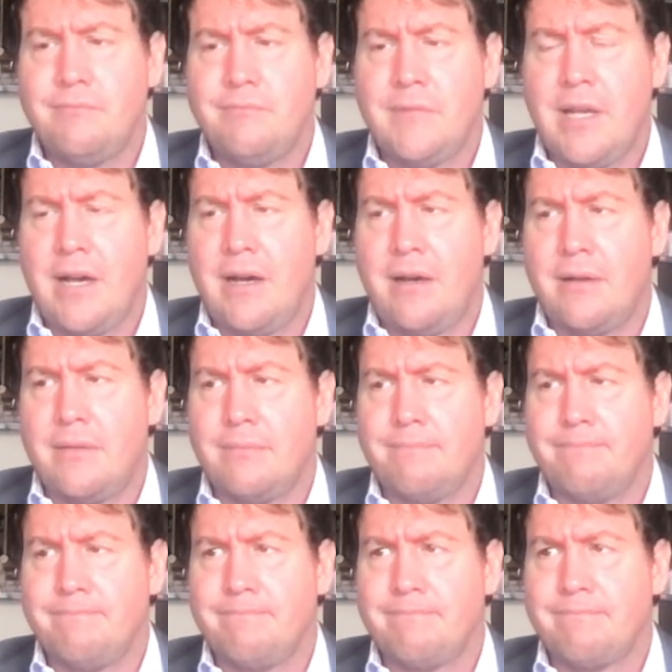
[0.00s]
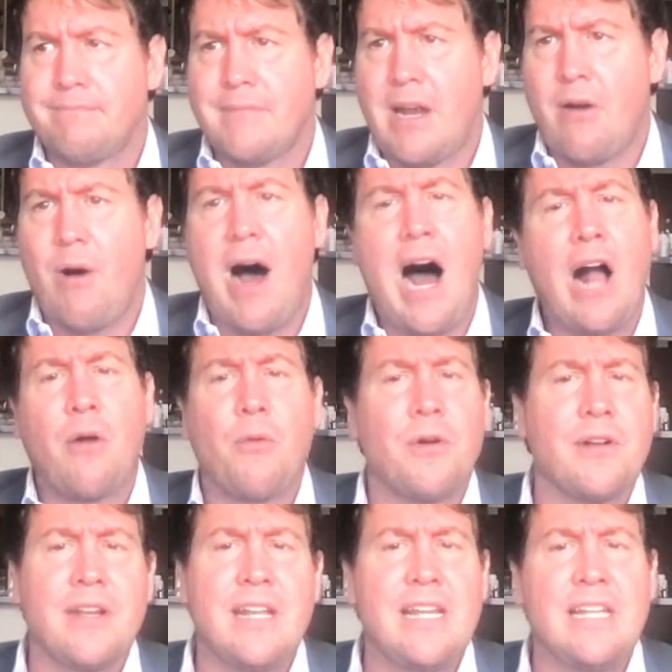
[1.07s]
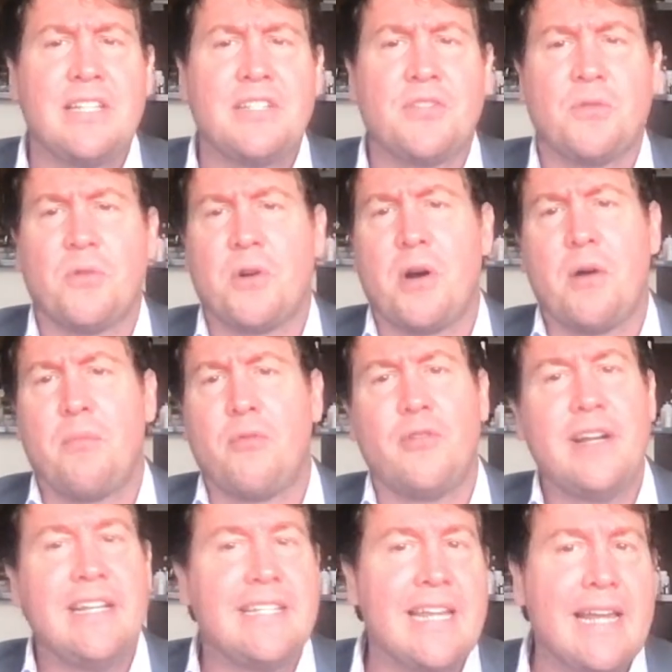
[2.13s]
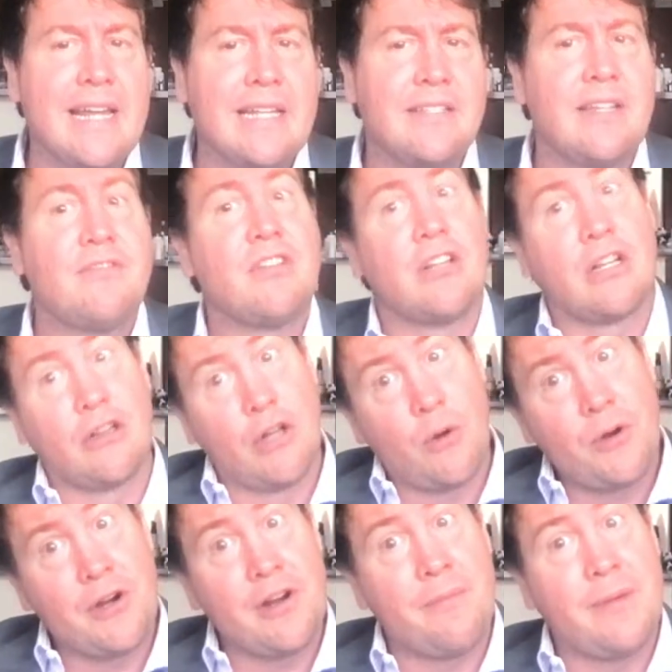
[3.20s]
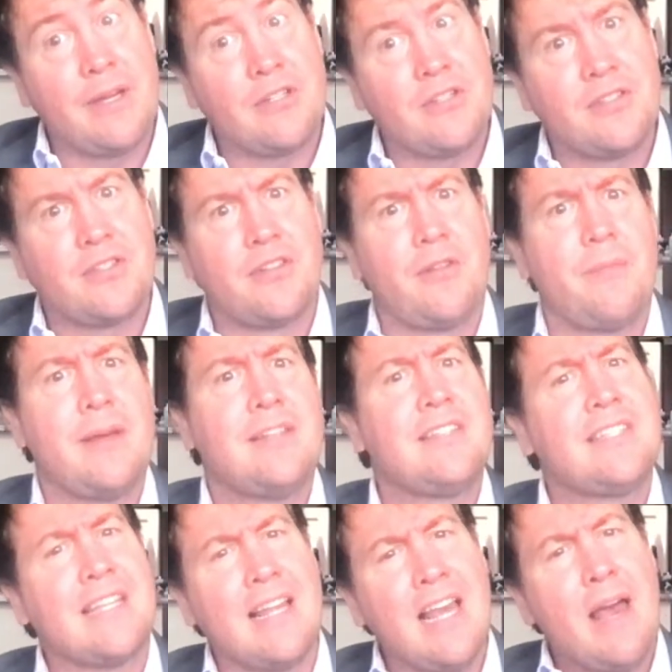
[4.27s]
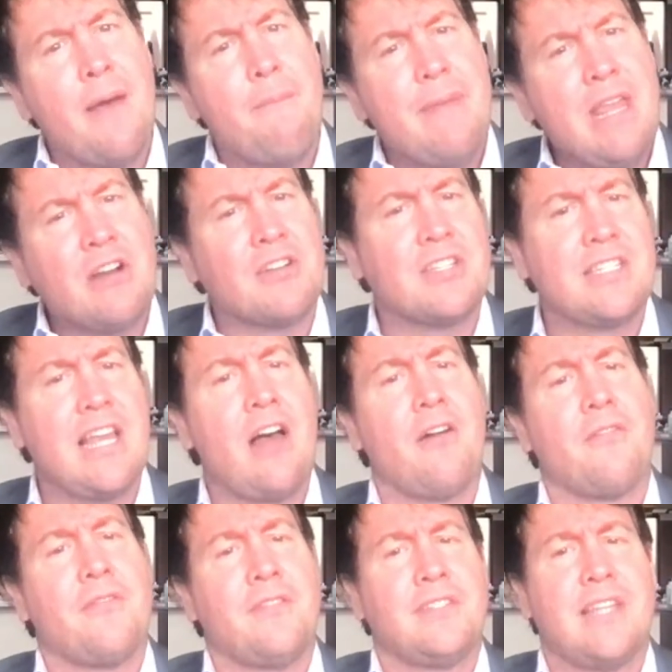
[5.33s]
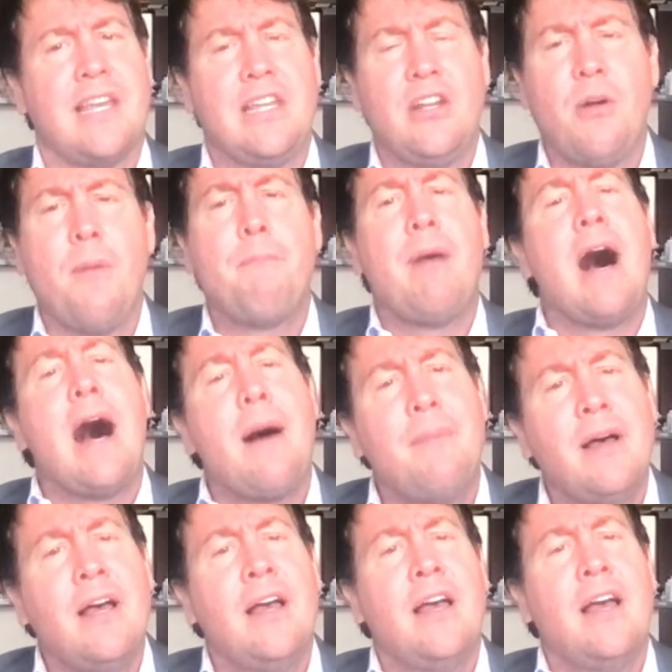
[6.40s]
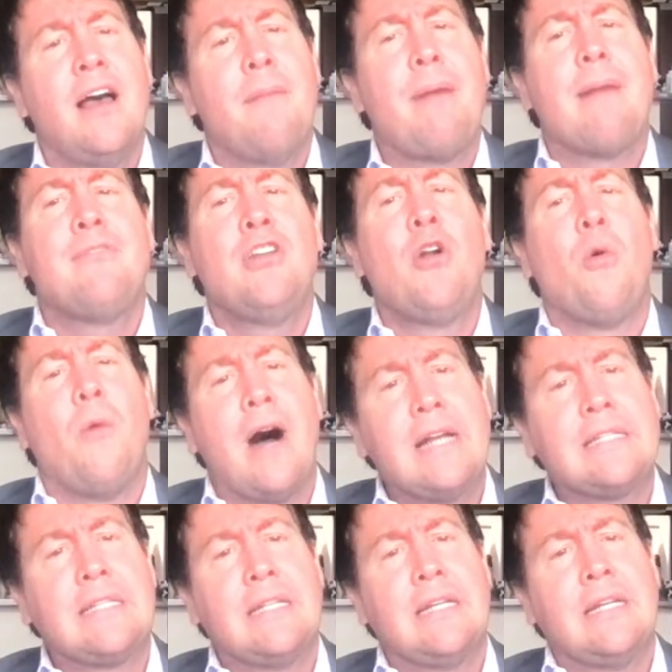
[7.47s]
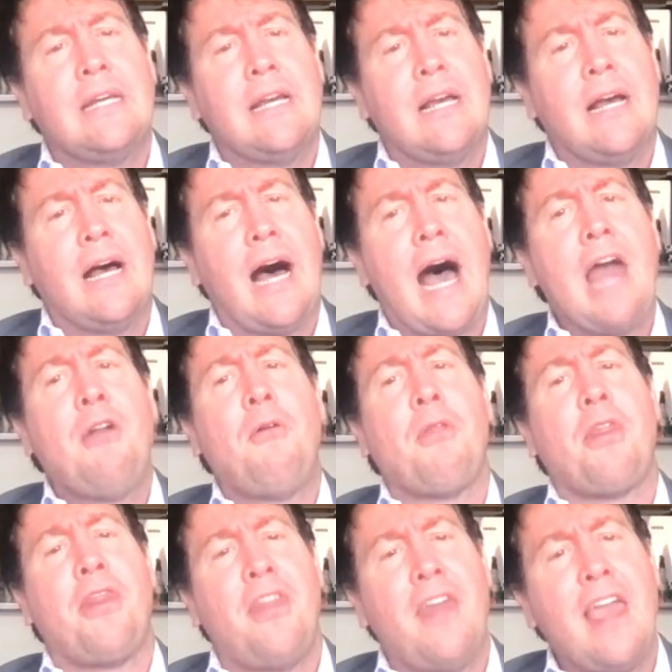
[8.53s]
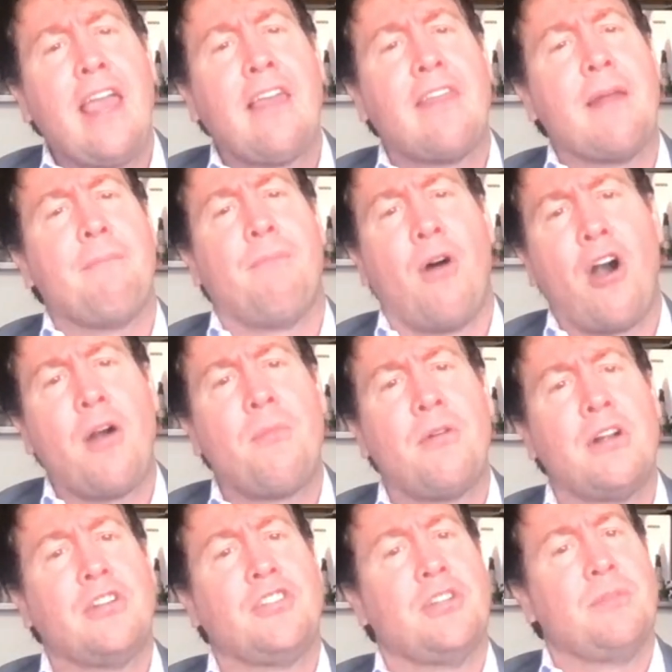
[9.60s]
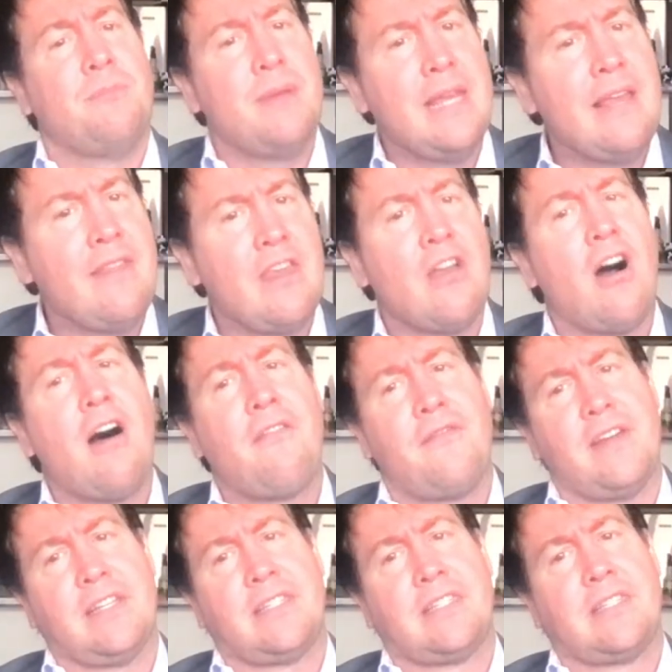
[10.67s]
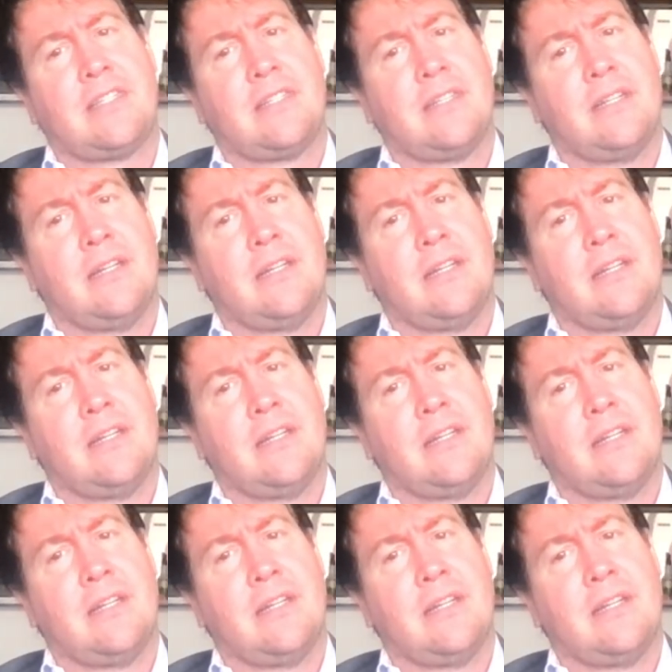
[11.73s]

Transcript: I don't know, awkwardness or pretense. You have to like lower your inhibitions a little bit just to be yourself and say, you know, Bob, you know what? I don't think that Barbara should be in the office